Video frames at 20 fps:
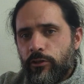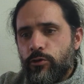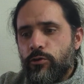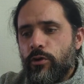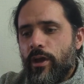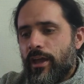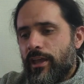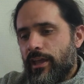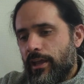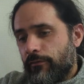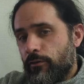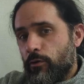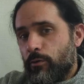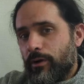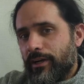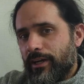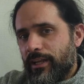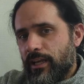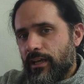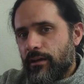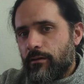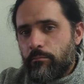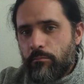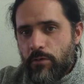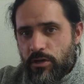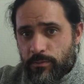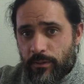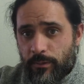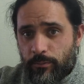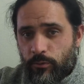everyone here.
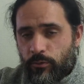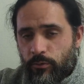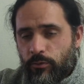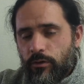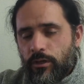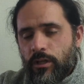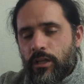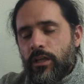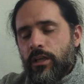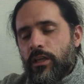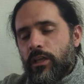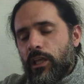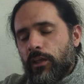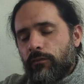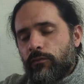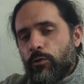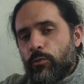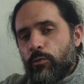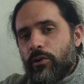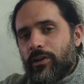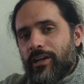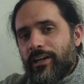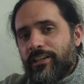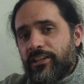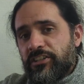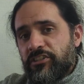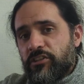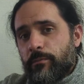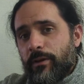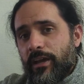Most people, if you work out in
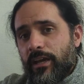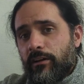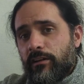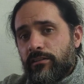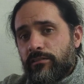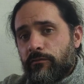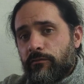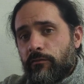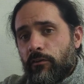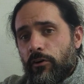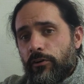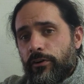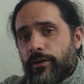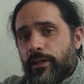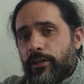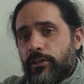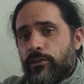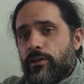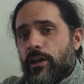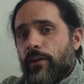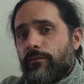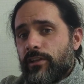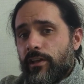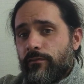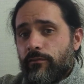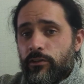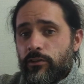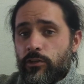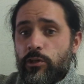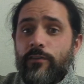Japan as a foreigner, you
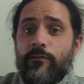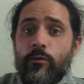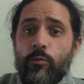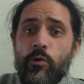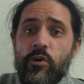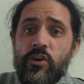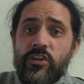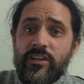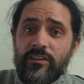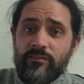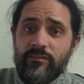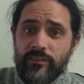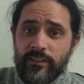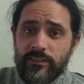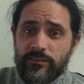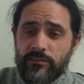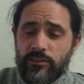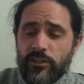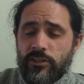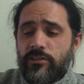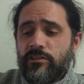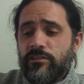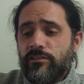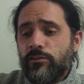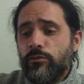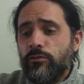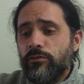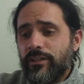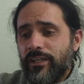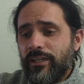have a working visa. So you
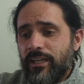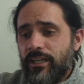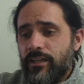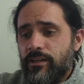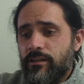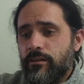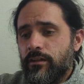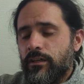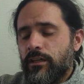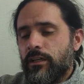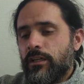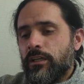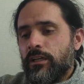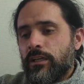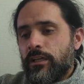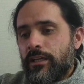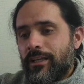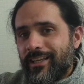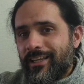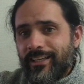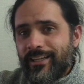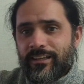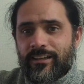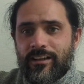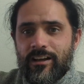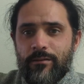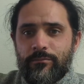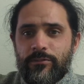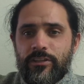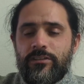still need
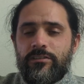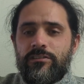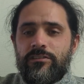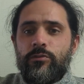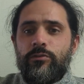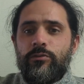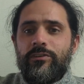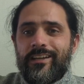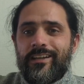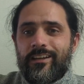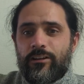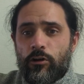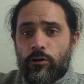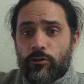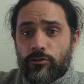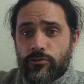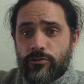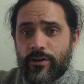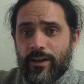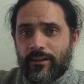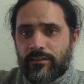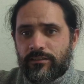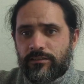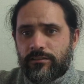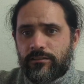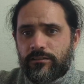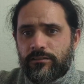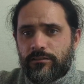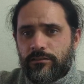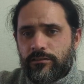income. You still need contracts
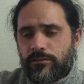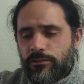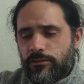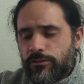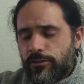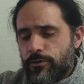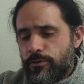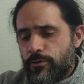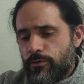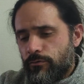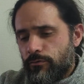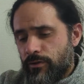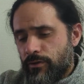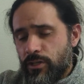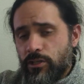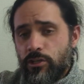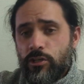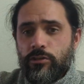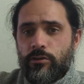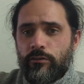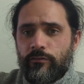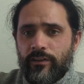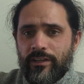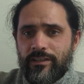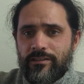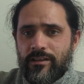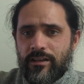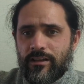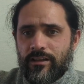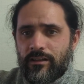to renew your
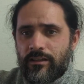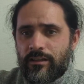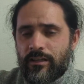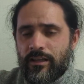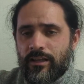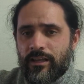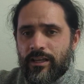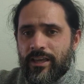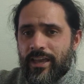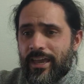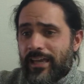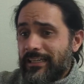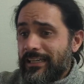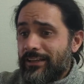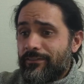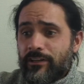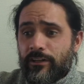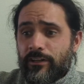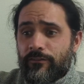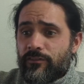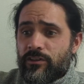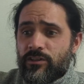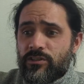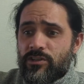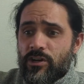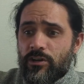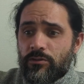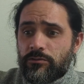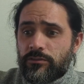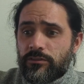visa. And even if you don't,